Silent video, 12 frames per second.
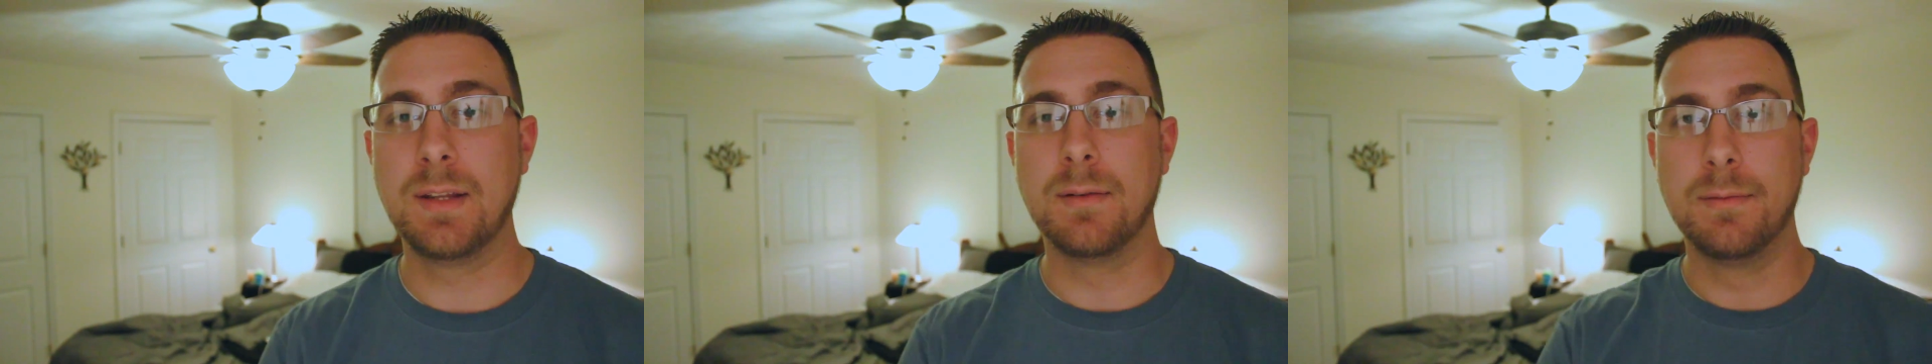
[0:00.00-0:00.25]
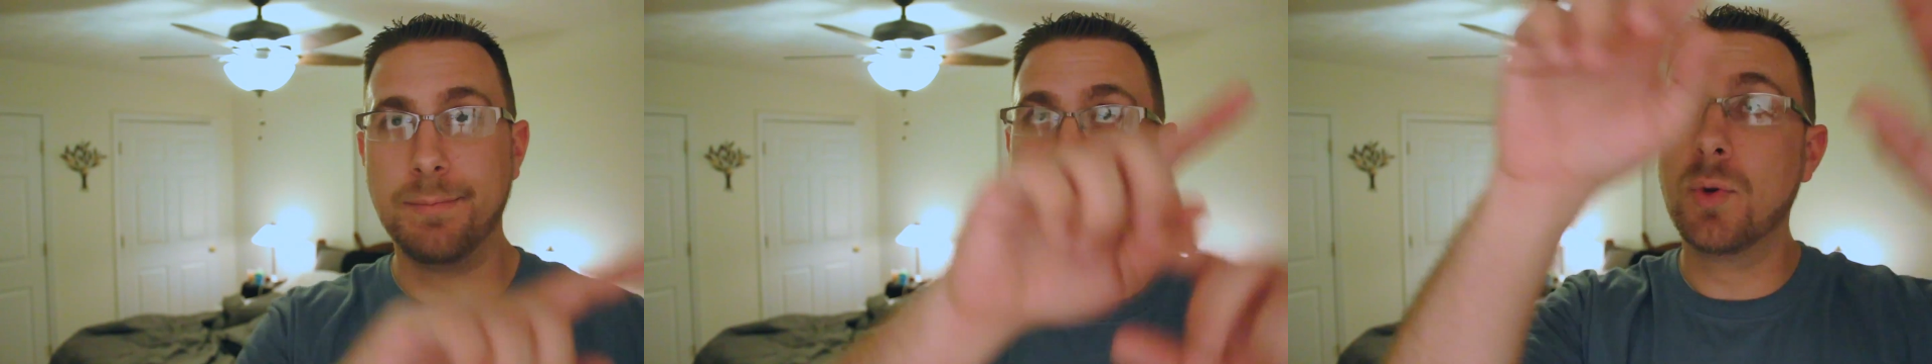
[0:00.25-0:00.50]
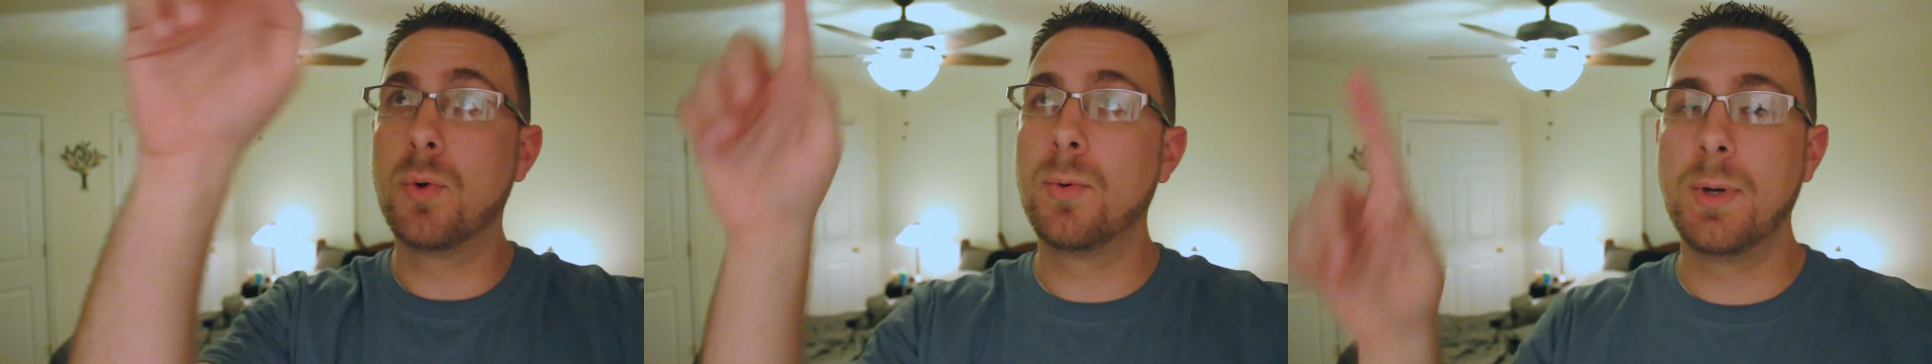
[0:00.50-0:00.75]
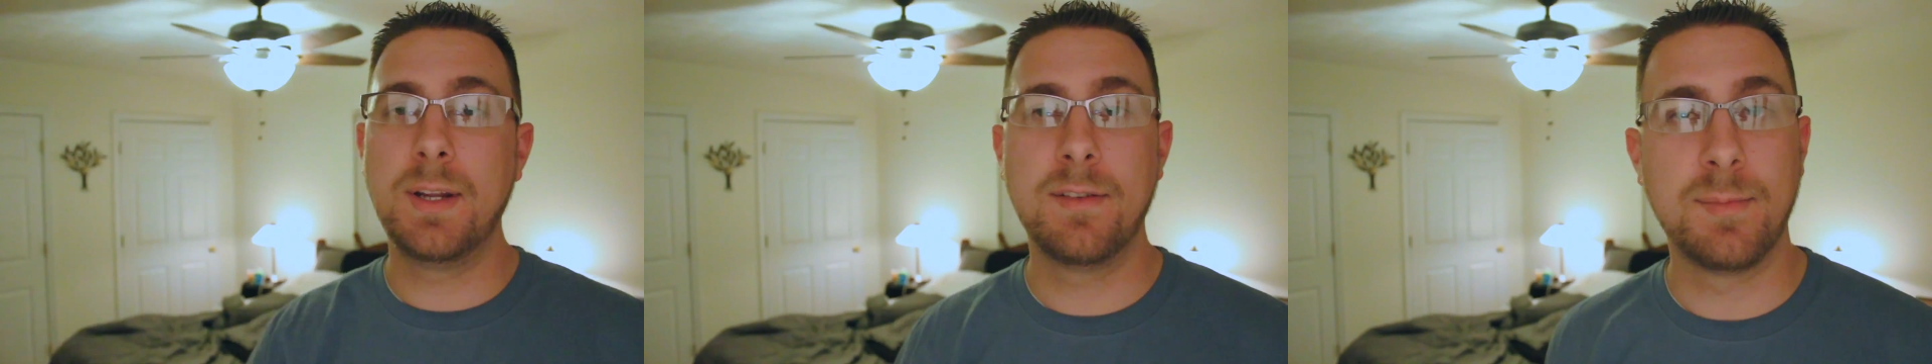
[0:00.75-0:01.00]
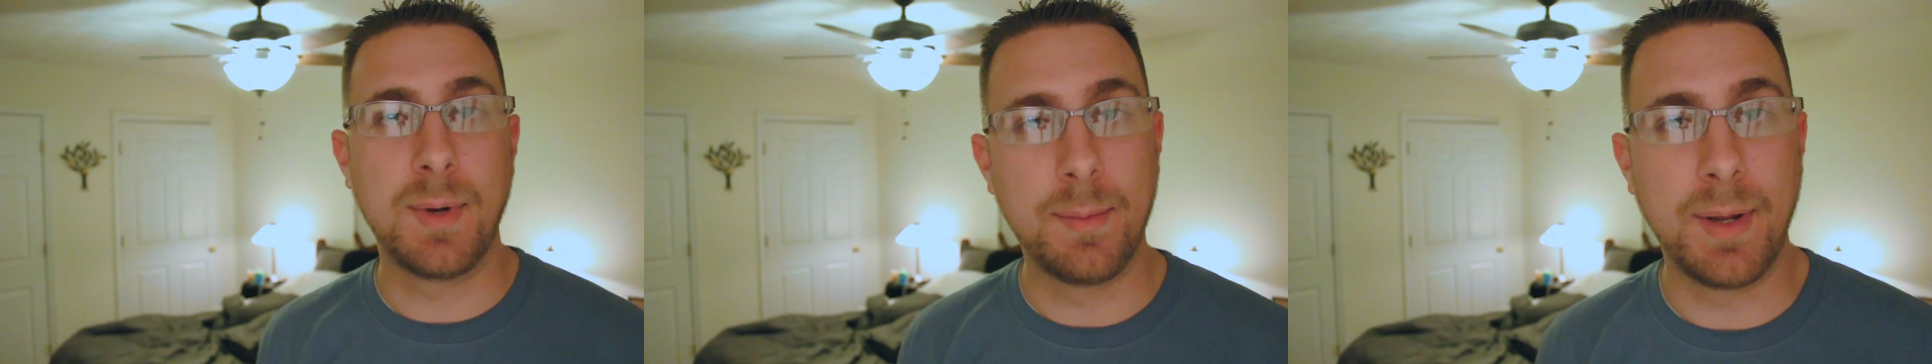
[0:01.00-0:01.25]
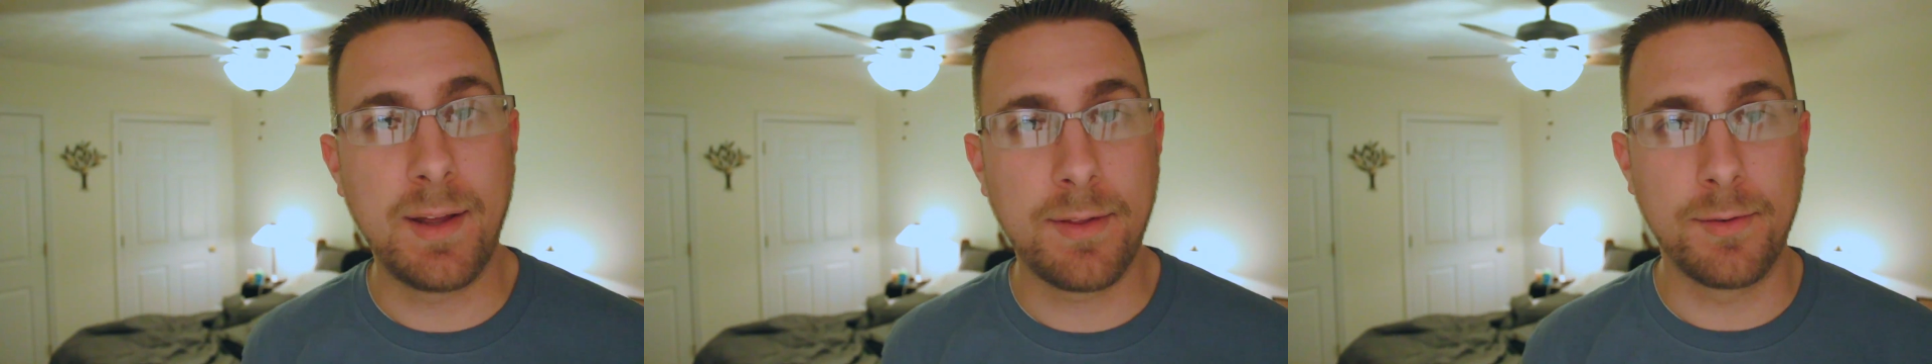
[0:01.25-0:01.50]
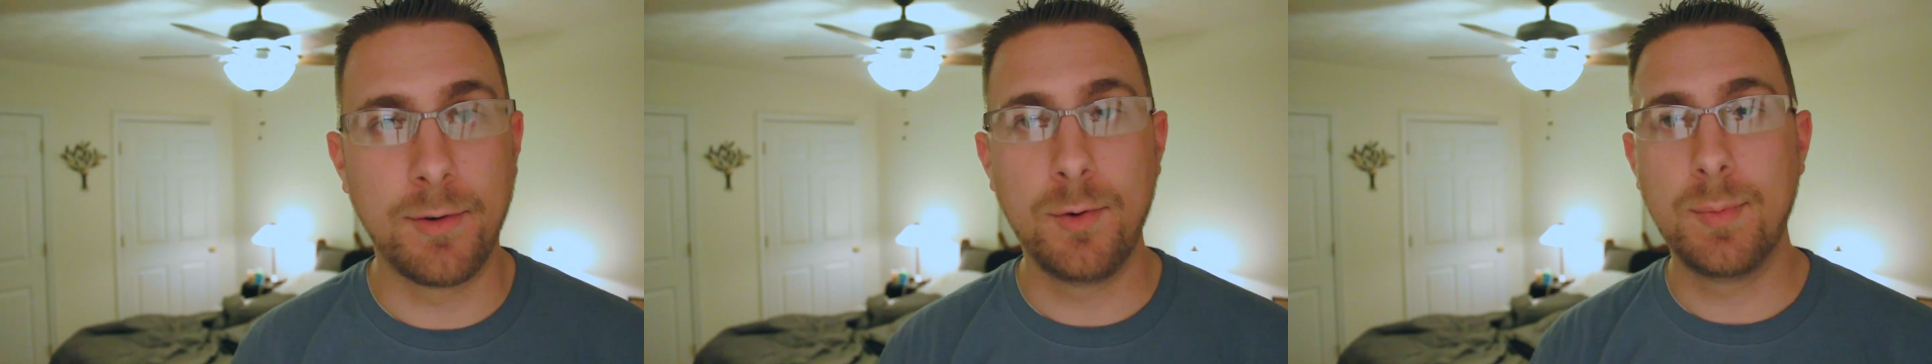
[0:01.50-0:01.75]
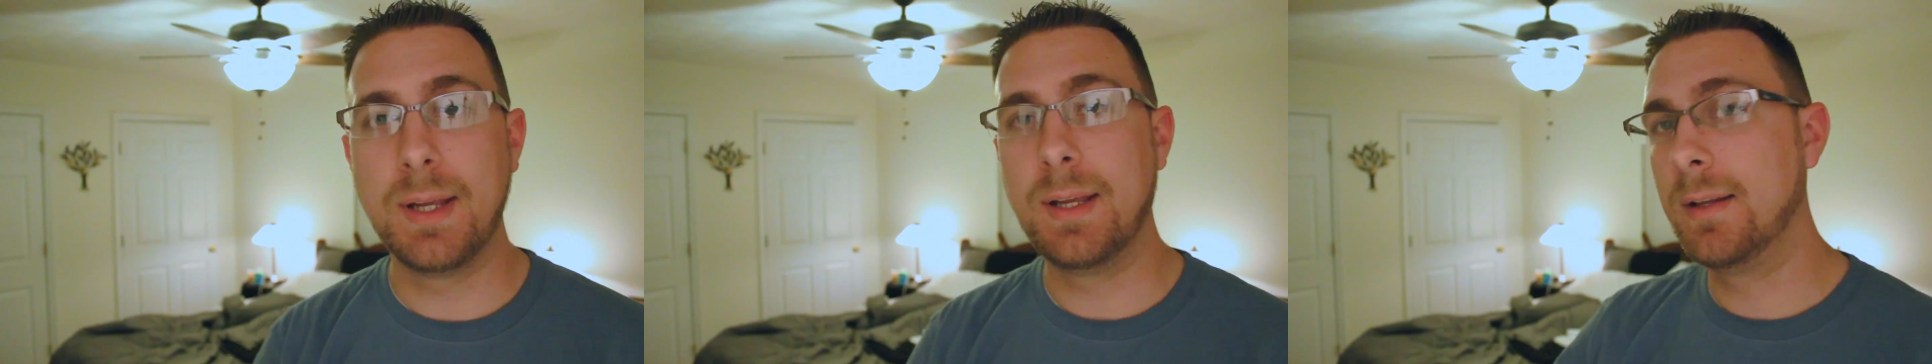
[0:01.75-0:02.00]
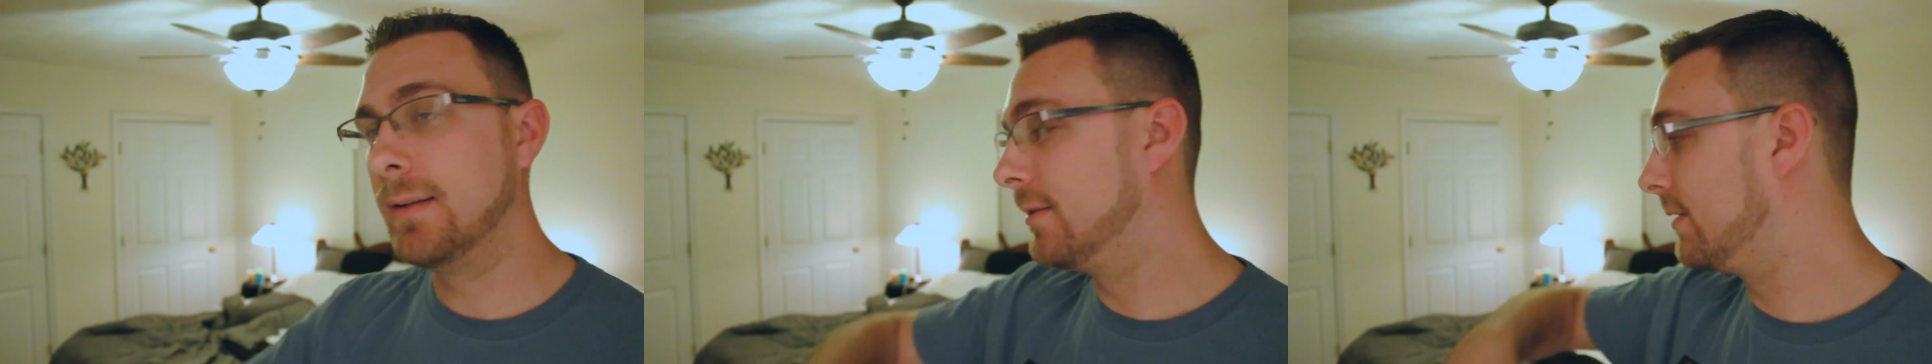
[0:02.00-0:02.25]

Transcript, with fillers: in the doorway of my bathroom and